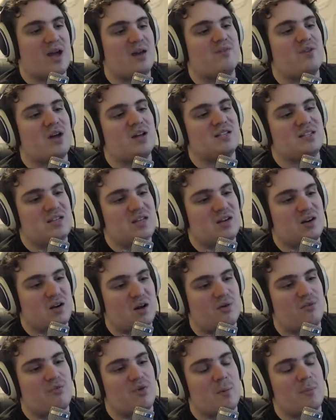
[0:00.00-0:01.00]
have not seen
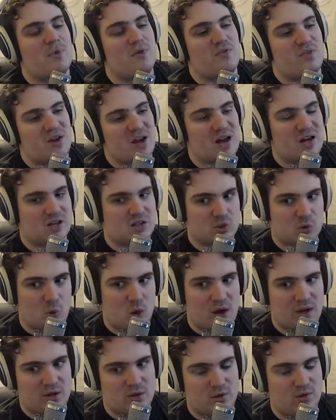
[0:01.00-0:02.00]
enough from the Fnatic
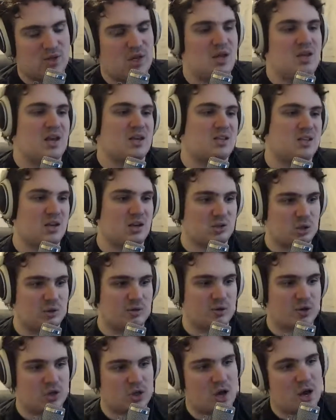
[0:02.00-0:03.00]
squad to say, yes, they deserve
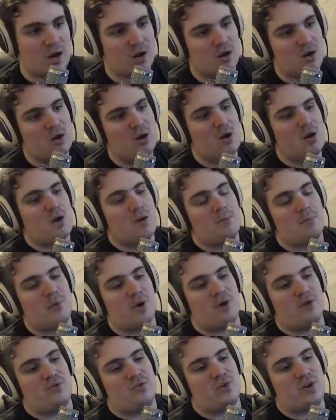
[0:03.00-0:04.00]
a shot.
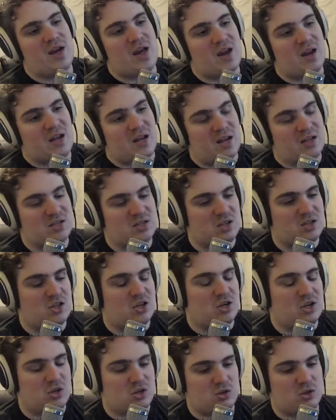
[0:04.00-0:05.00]
But Fnatic has such a
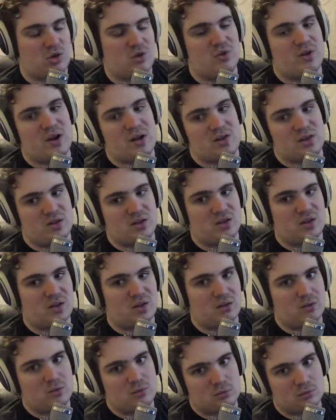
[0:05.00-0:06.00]
history that I think
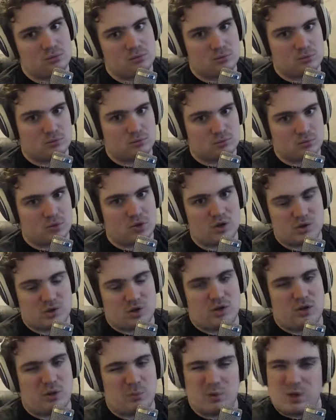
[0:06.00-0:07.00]
that there's a
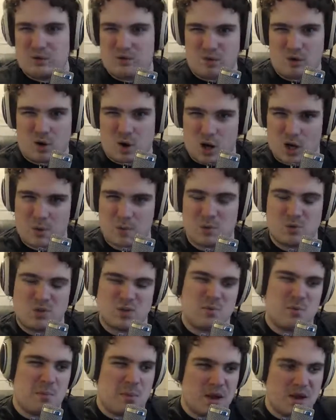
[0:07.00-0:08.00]
little bit of an argument
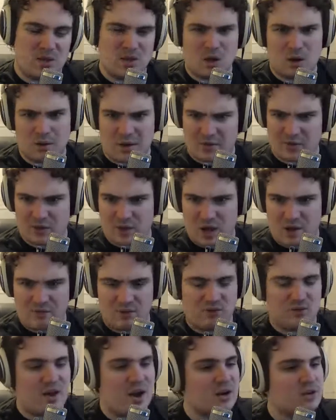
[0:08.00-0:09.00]
to be made there, like the
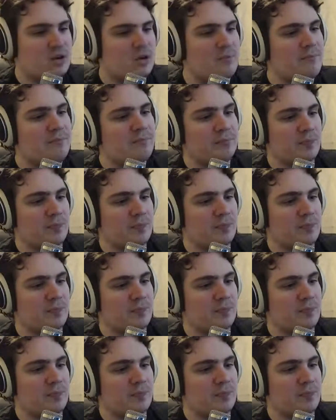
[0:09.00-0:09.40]
Navi factor.